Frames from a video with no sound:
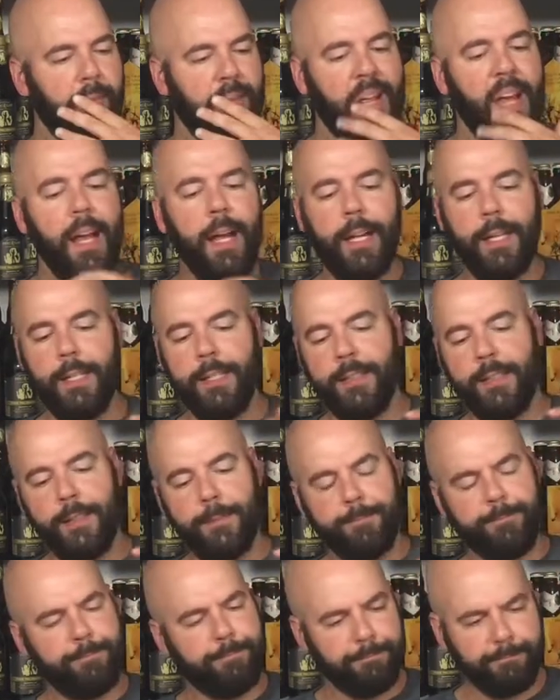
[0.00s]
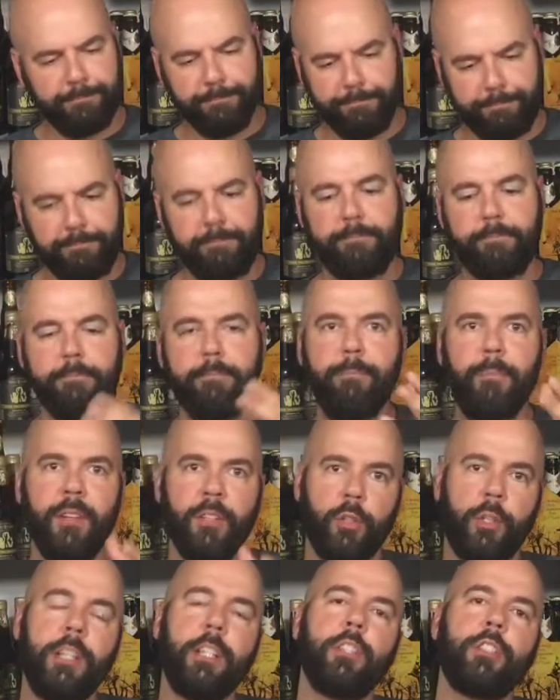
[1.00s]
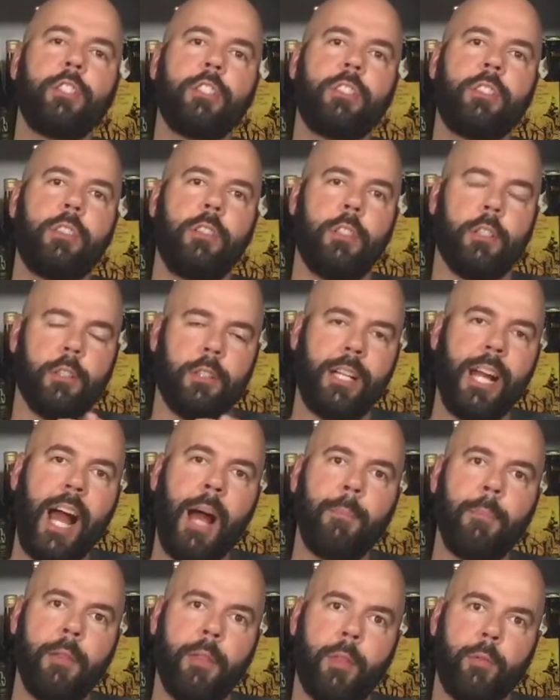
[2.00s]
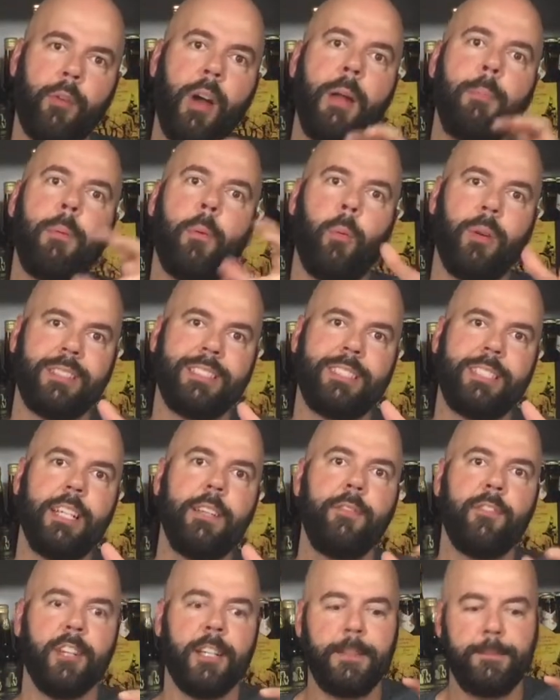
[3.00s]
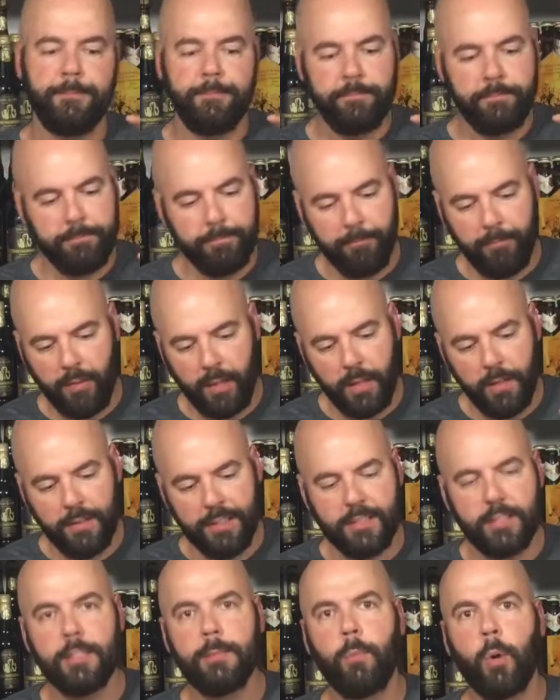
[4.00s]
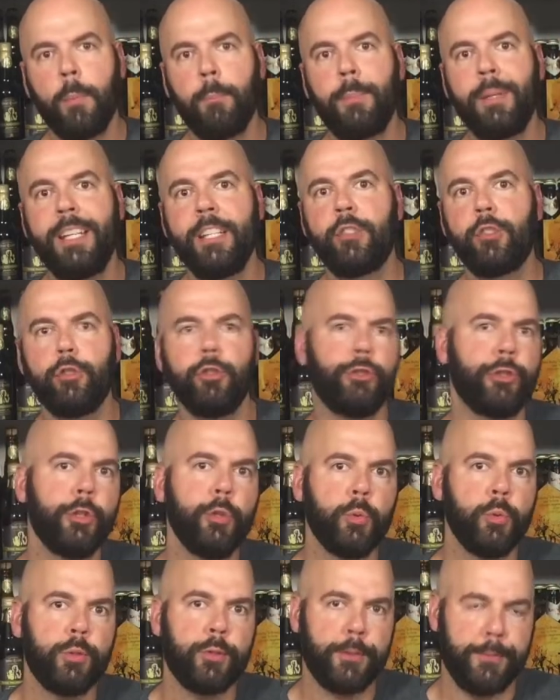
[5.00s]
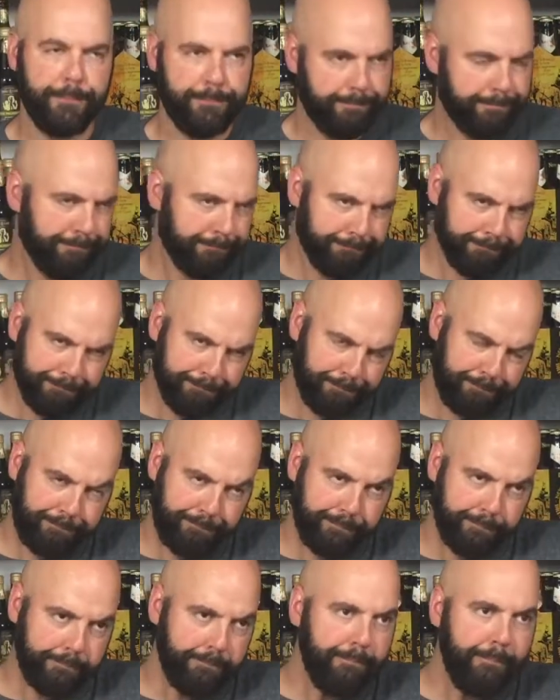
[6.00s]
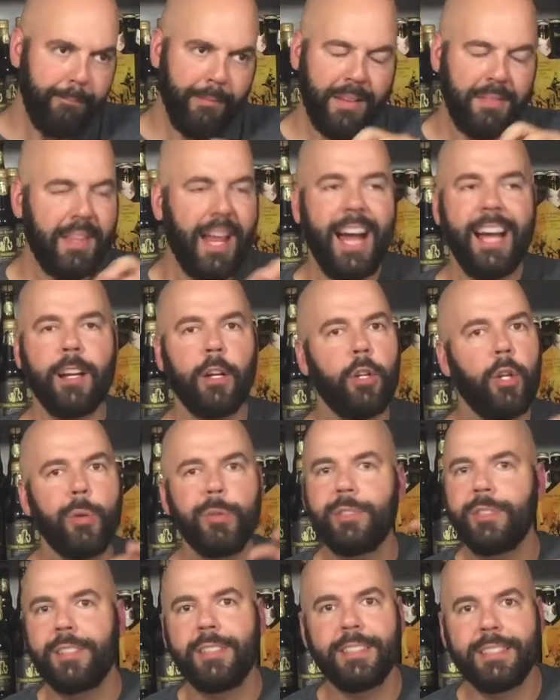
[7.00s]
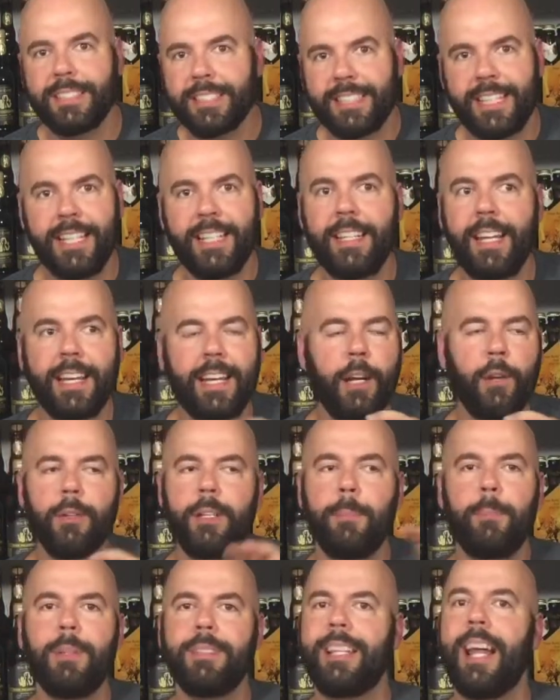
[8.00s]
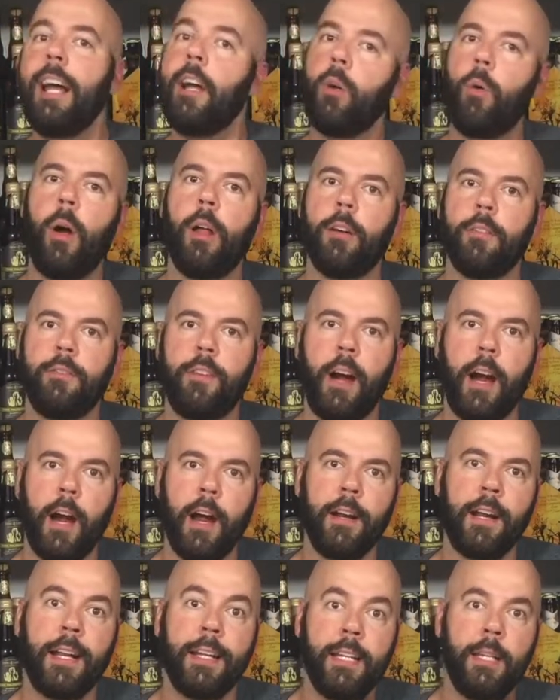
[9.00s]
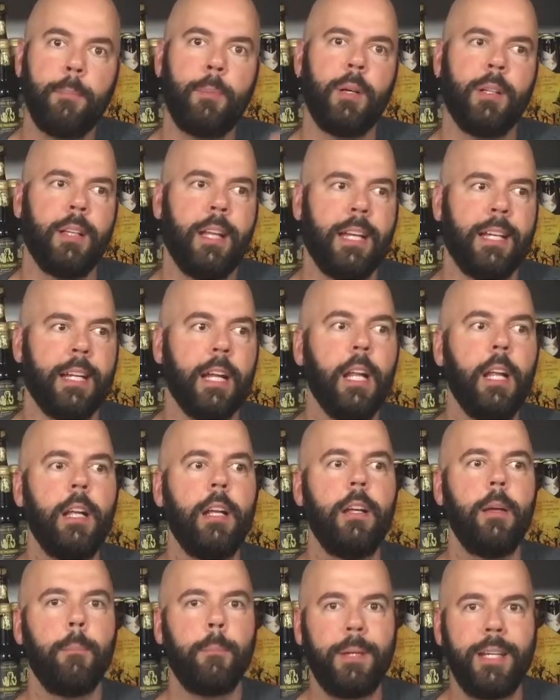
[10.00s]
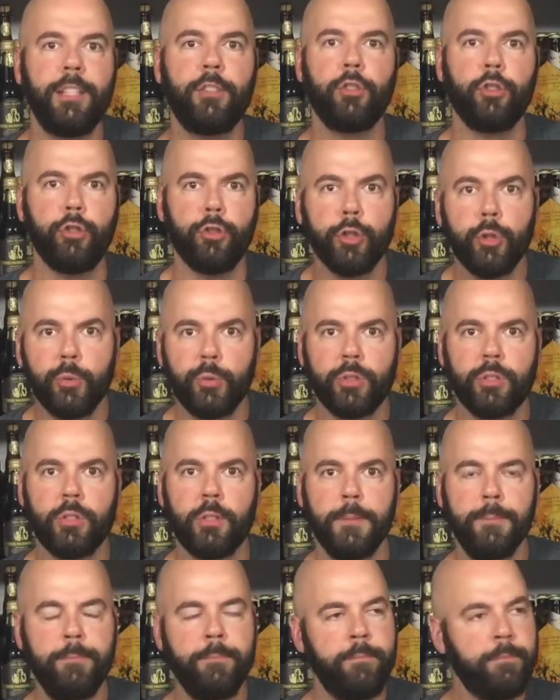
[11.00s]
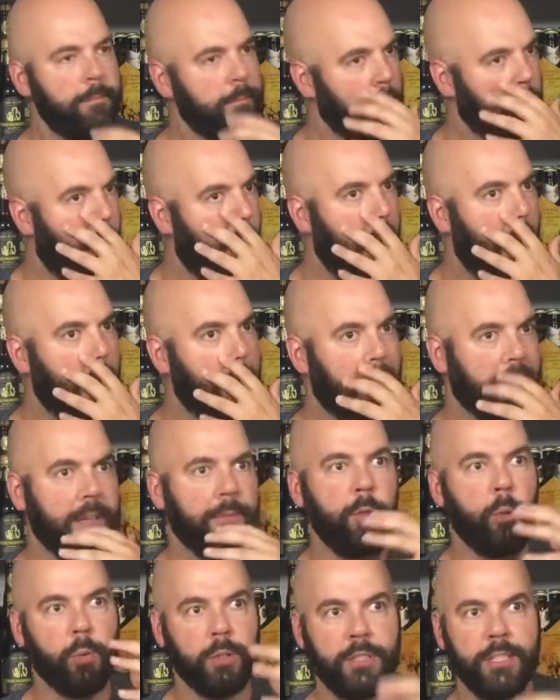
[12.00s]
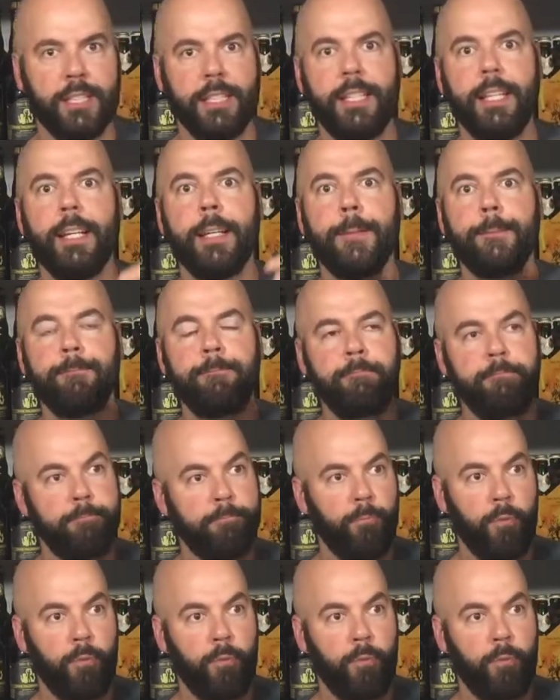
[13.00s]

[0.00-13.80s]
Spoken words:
Yeah, and so here's your common thread, but what's different, this is more peach juice, not close to the skin. Like, I don't need to put that qualifier on. I need to put, like, peach juice. Like, if you were to get,